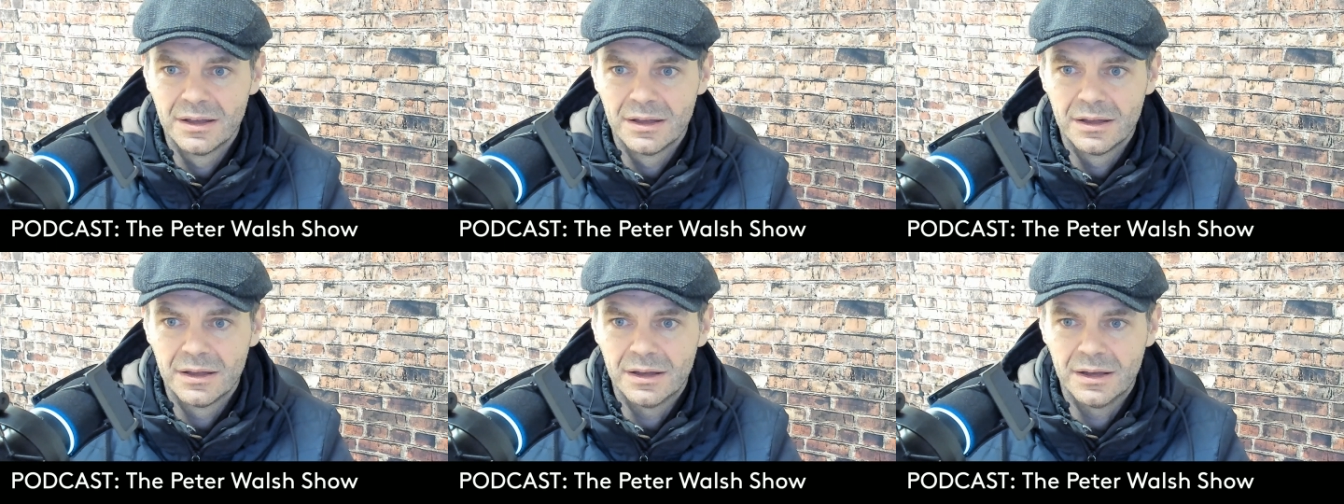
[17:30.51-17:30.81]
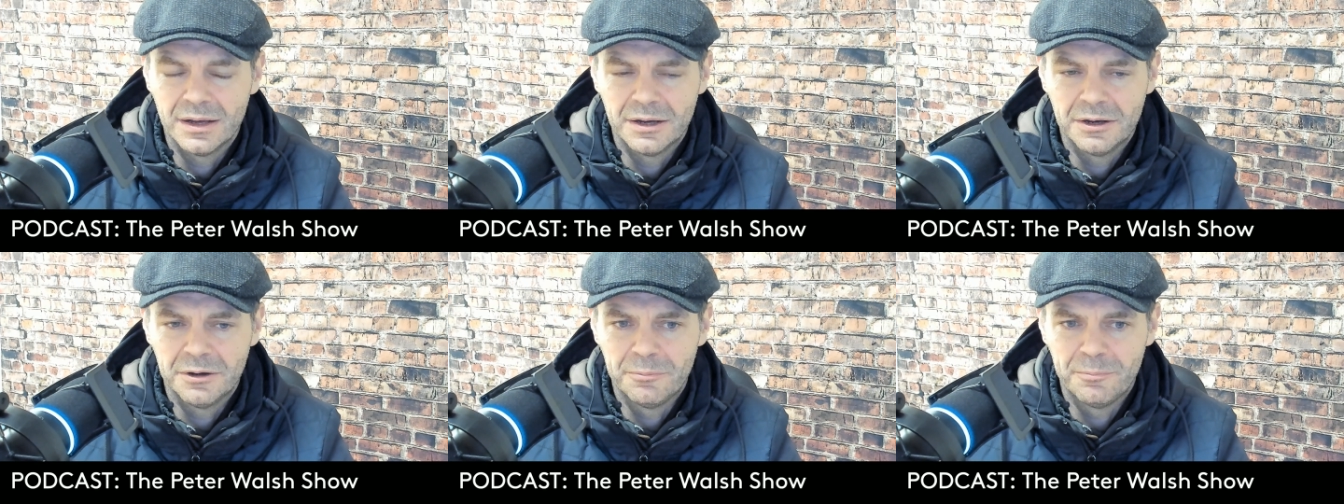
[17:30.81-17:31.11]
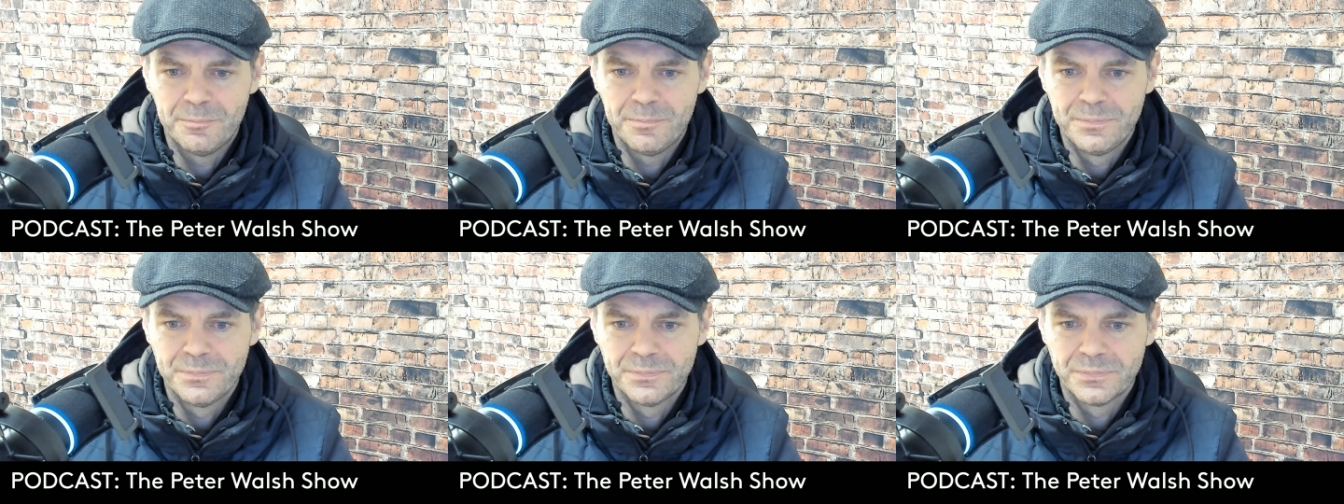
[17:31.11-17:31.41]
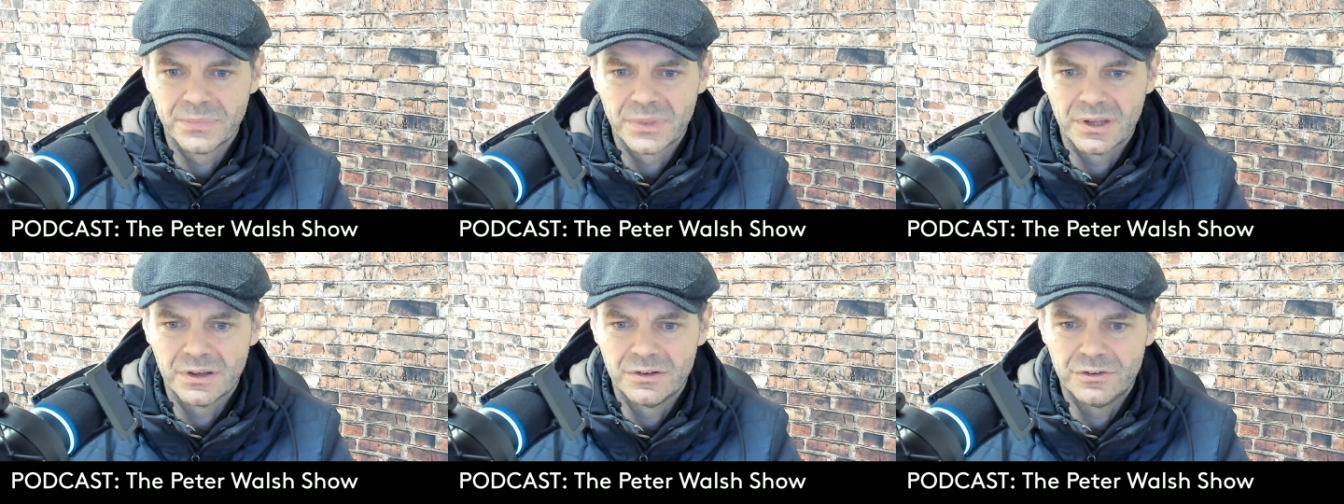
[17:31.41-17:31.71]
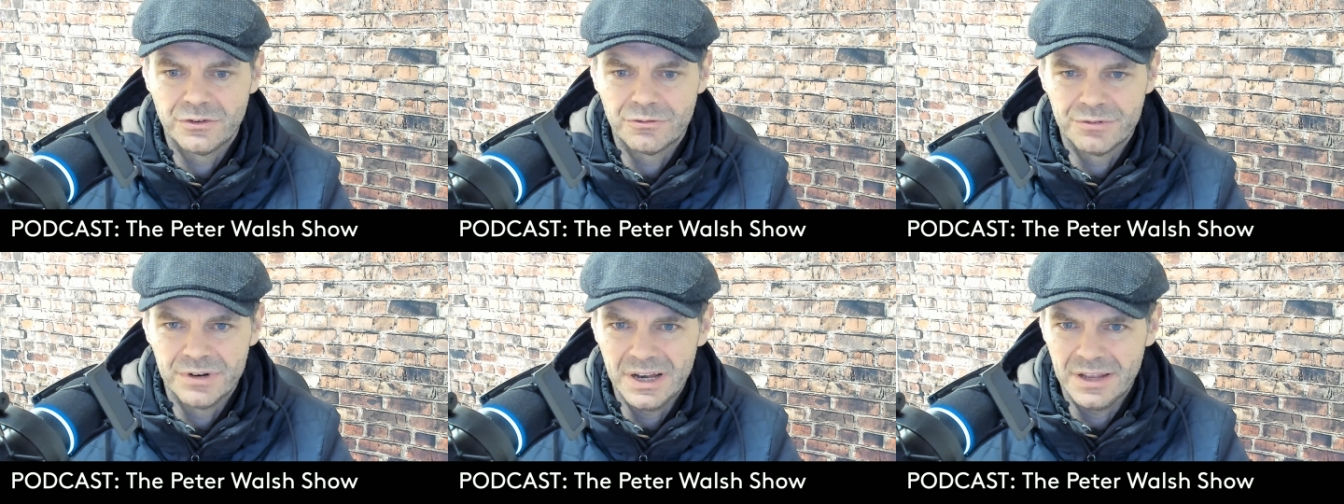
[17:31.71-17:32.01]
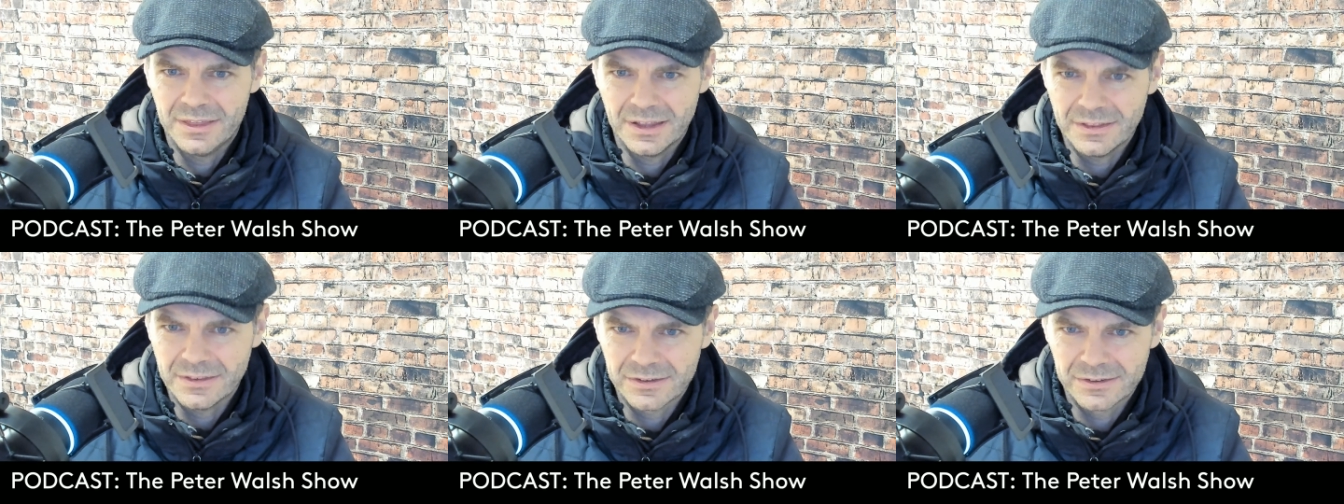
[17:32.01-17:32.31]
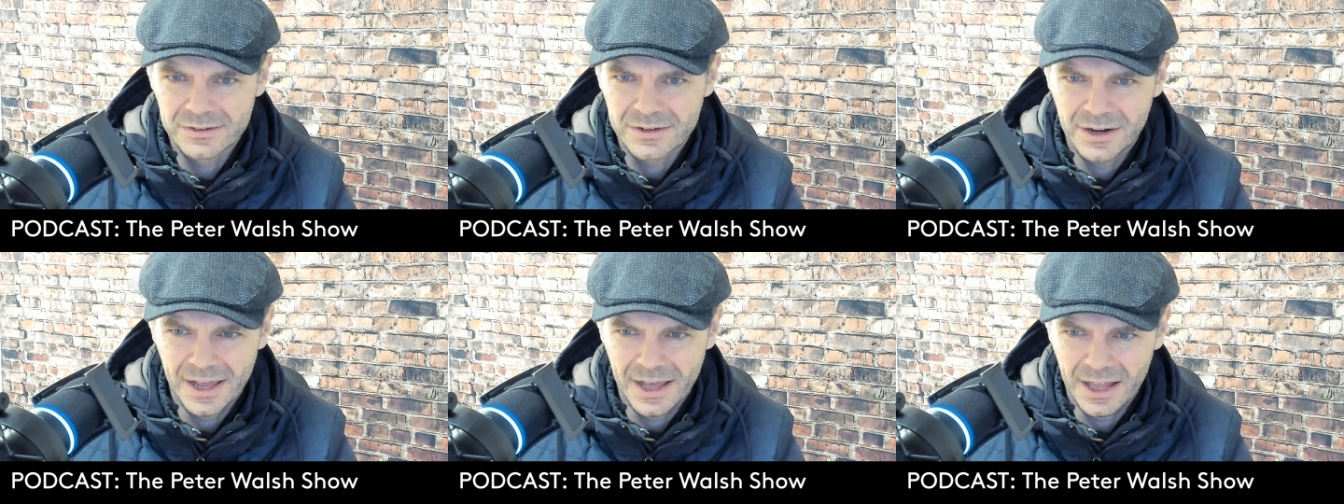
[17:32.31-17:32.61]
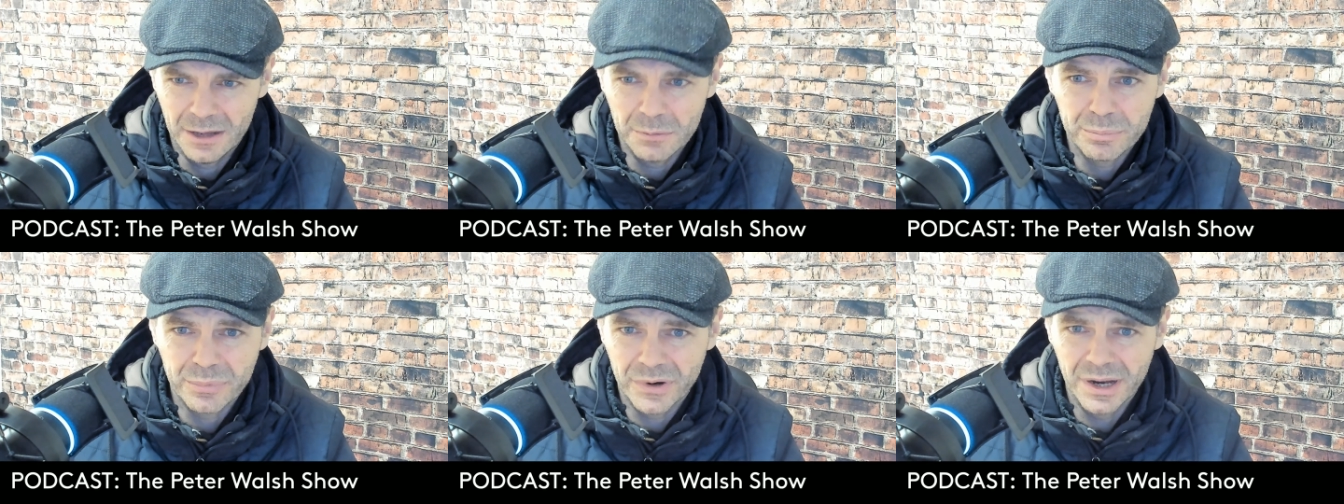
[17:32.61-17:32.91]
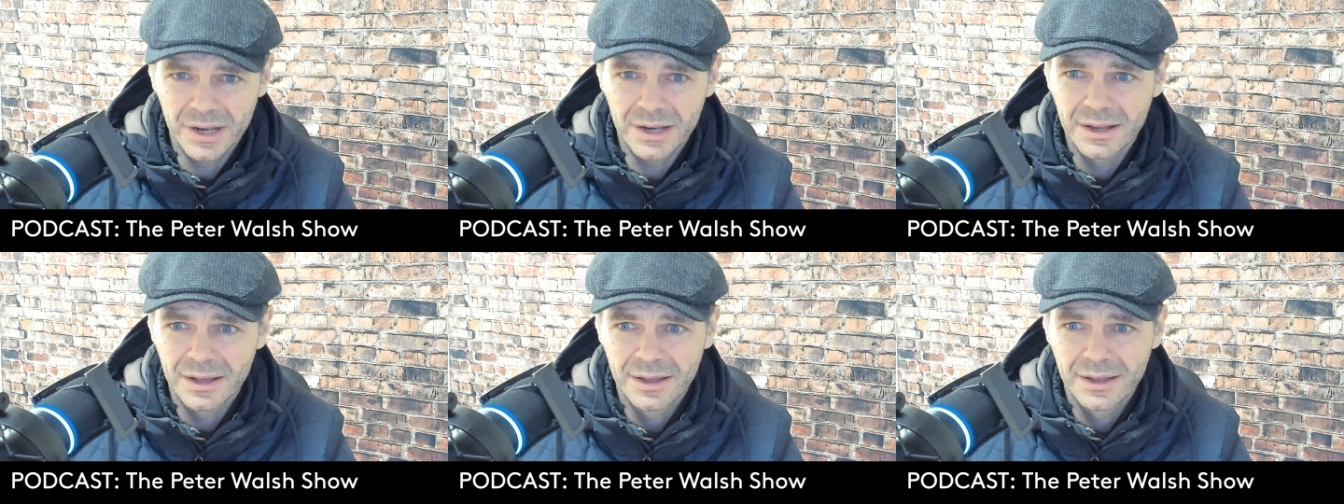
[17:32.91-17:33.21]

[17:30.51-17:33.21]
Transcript: Um, do you really think this is going to help, Brian?